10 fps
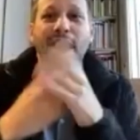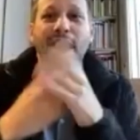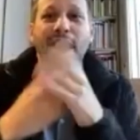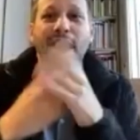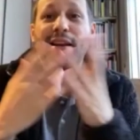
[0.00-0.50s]
don't
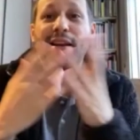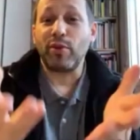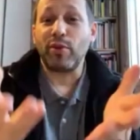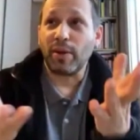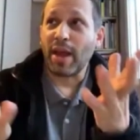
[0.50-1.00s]
know, Simona,
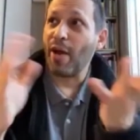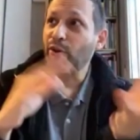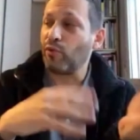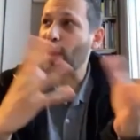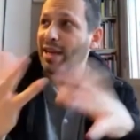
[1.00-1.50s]
how you
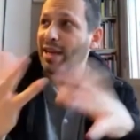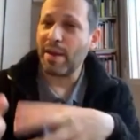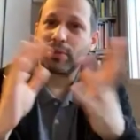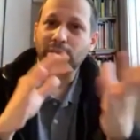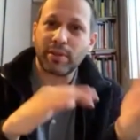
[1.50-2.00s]
write about
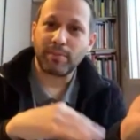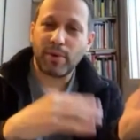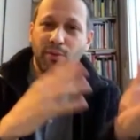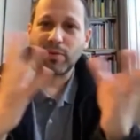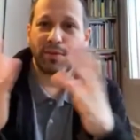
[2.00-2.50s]

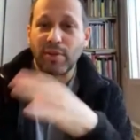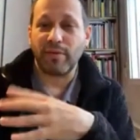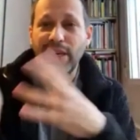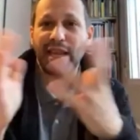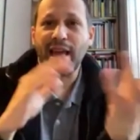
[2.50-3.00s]
both
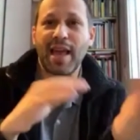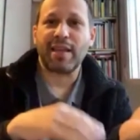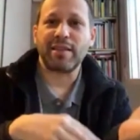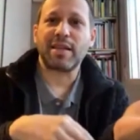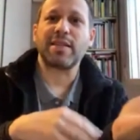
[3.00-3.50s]
Slovenia
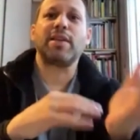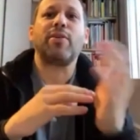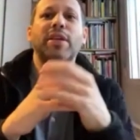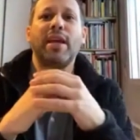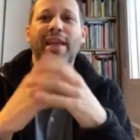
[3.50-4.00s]
and
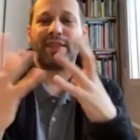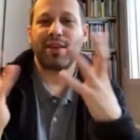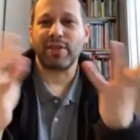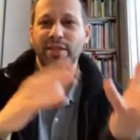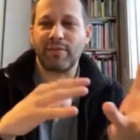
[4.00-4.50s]
Catalonia, if
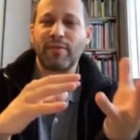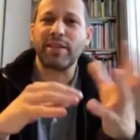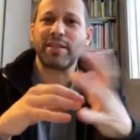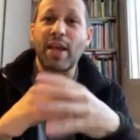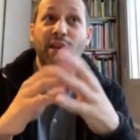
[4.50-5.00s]
there's a
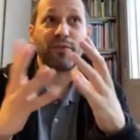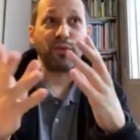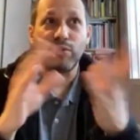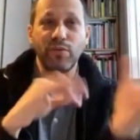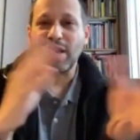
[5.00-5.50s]
difference, and if
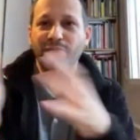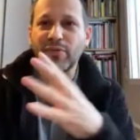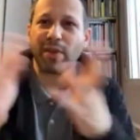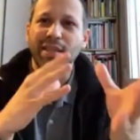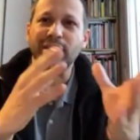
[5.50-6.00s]
you do
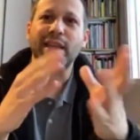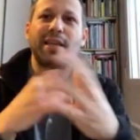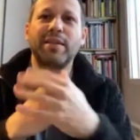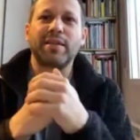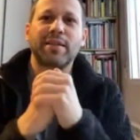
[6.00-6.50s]
self-translate.